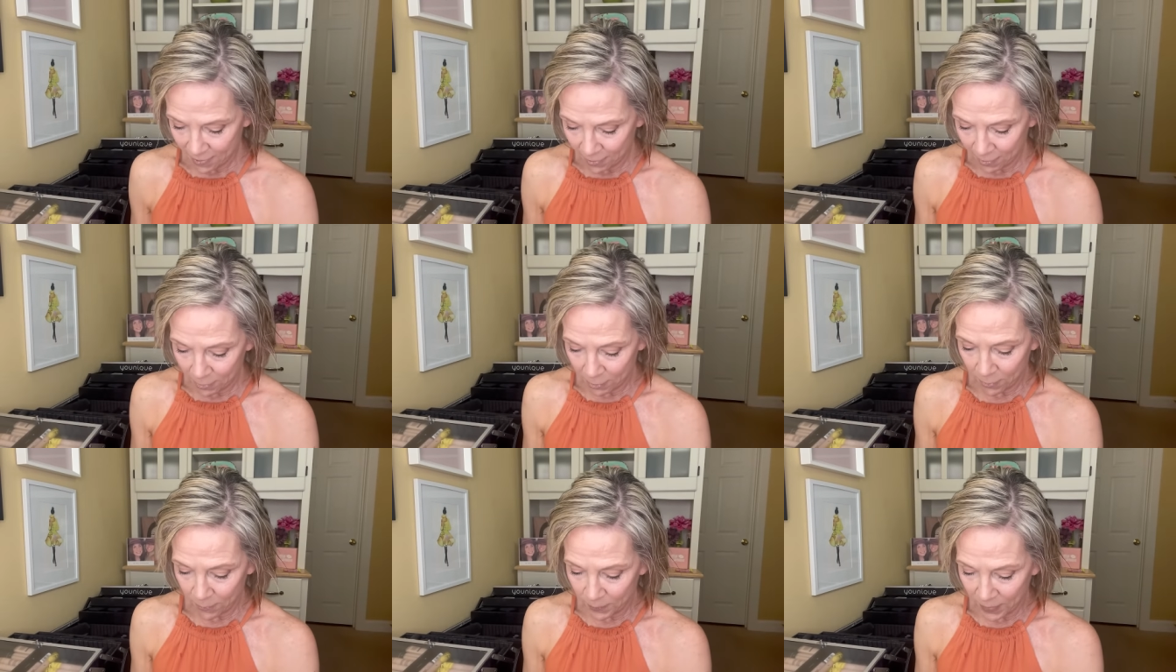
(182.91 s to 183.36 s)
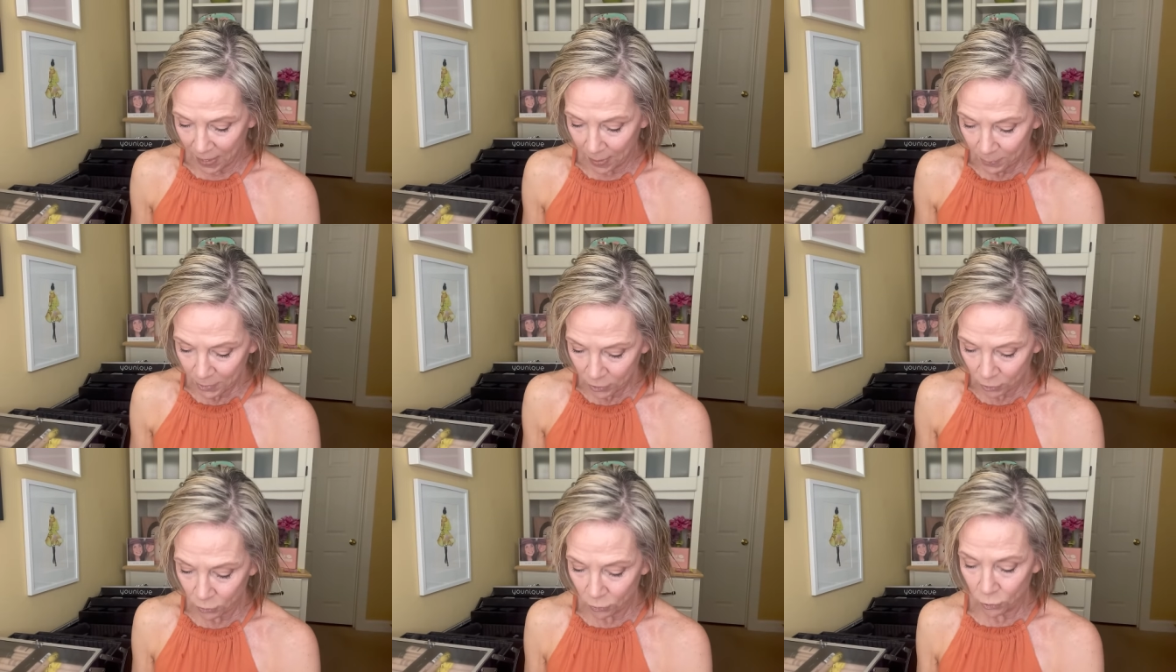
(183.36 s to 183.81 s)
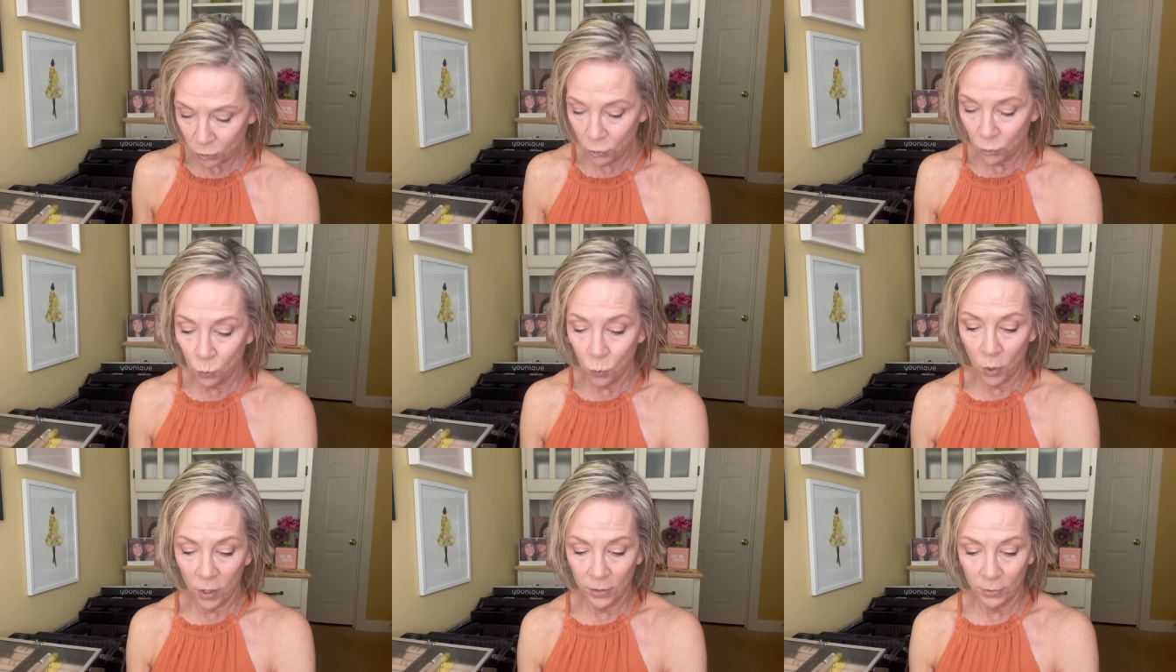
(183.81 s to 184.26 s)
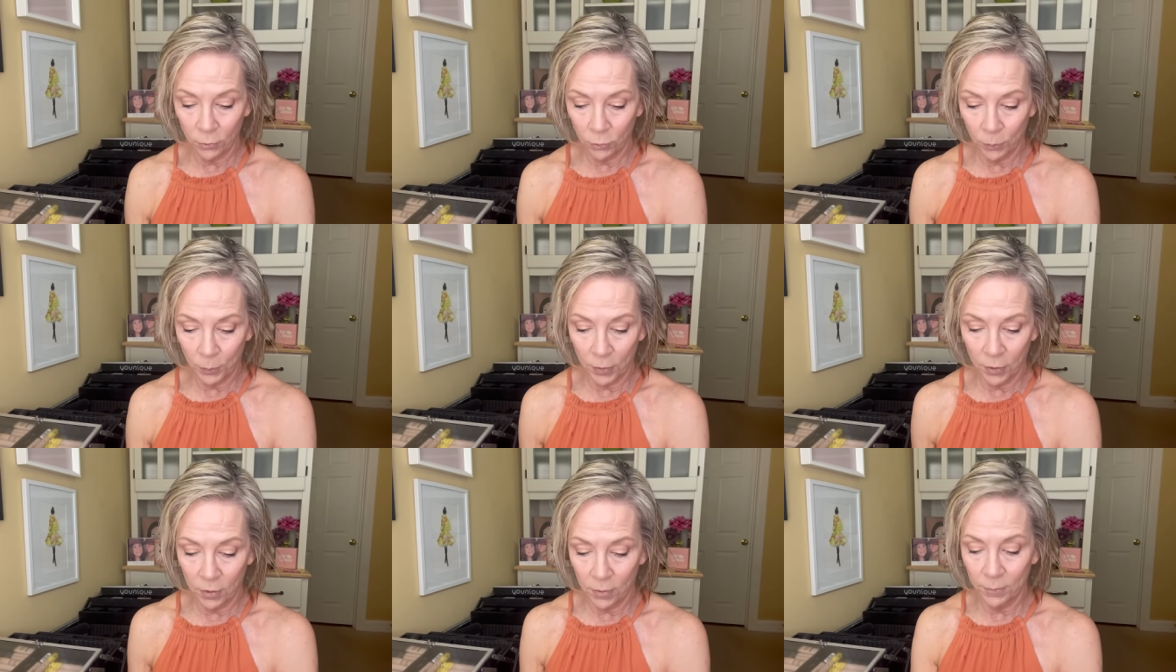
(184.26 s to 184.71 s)
Um, I'm just going to do one
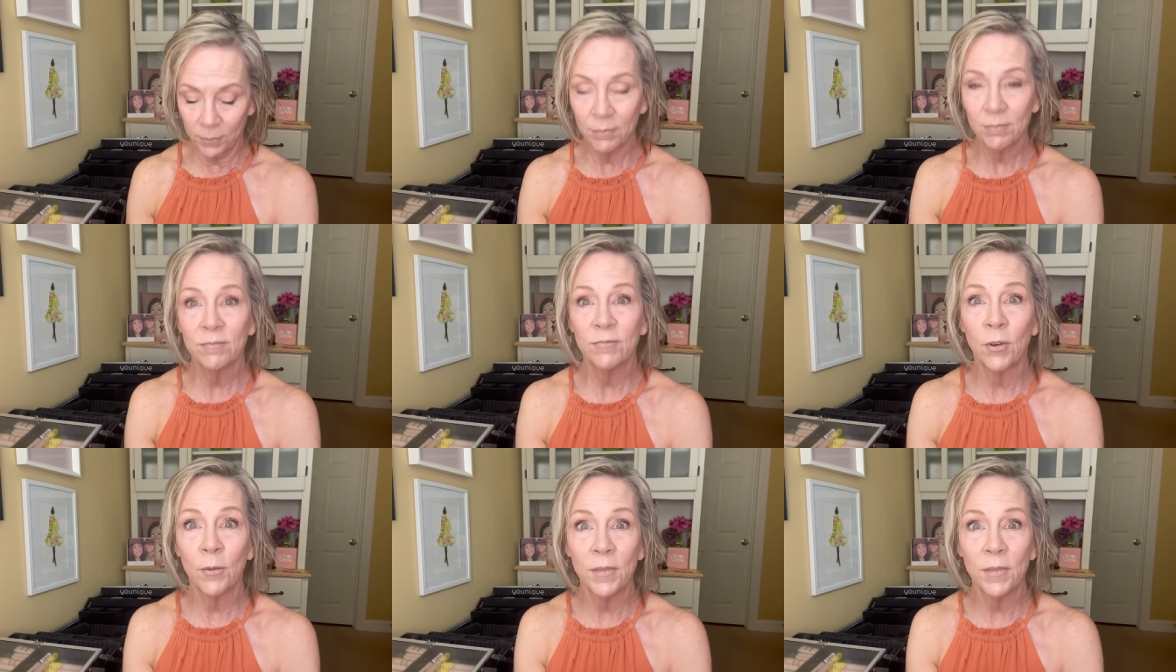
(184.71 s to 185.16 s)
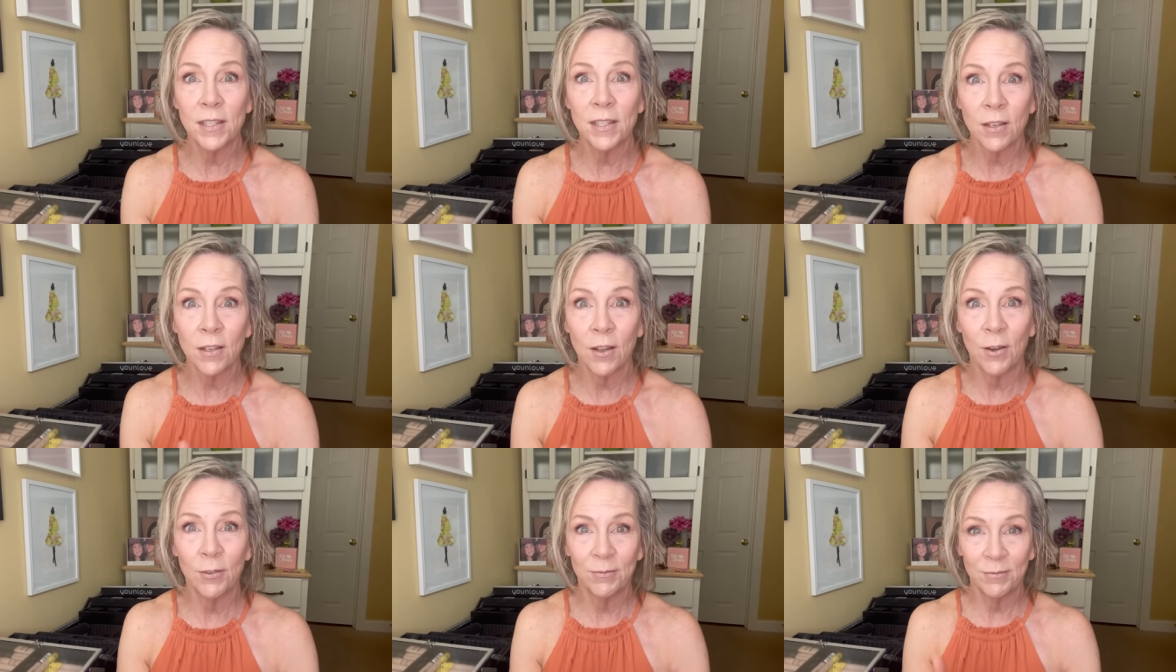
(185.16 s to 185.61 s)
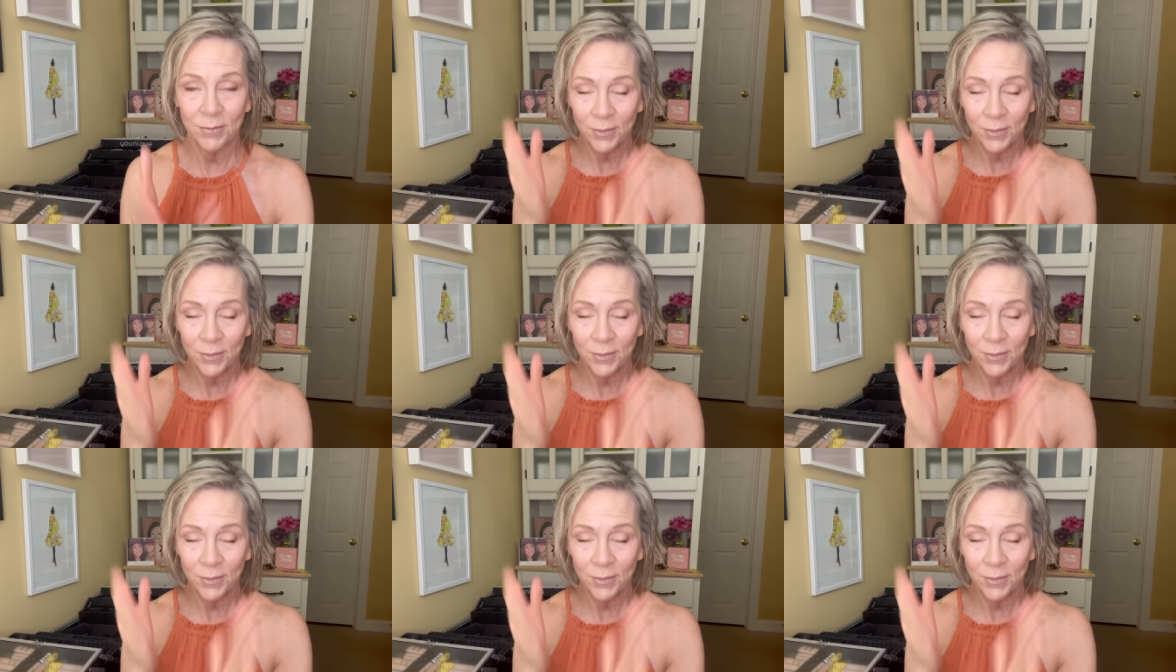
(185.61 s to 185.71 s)
little pump from this on,